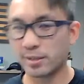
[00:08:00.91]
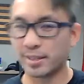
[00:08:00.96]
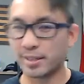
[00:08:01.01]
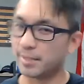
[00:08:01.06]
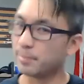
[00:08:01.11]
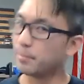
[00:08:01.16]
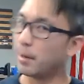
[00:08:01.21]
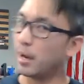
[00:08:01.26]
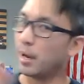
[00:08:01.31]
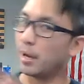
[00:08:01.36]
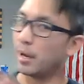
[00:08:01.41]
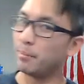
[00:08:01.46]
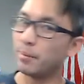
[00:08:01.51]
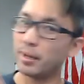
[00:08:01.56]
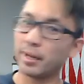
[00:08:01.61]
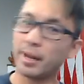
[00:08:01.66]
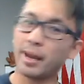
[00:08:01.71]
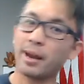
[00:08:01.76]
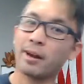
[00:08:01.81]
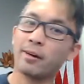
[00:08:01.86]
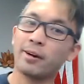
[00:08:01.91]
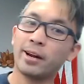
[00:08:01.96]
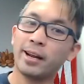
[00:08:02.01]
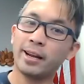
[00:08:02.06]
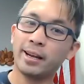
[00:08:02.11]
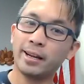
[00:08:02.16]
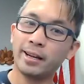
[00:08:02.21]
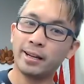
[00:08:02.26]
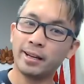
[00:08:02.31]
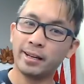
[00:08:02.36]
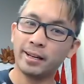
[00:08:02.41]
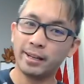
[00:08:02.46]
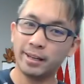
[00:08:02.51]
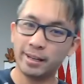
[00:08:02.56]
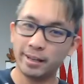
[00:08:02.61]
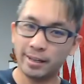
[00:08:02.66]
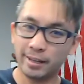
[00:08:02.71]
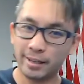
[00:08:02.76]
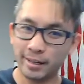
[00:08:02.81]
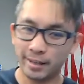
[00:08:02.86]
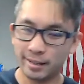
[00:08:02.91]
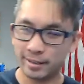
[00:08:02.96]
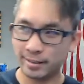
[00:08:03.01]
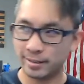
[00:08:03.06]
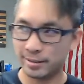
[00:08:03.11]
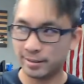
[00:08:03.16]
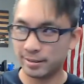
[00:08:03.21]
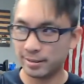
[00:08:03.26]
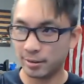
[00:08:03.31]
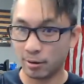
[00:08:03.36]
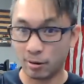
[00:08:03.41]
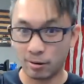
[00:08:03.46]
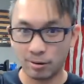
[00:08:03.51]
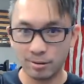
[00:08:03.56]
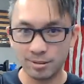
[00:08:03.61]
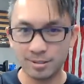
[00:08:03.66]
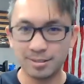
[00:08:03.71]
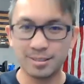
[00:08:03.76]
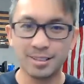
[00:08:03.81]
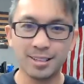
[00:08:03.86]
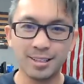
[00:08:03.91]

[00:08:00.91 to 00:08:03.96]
This is my big, hairy goal.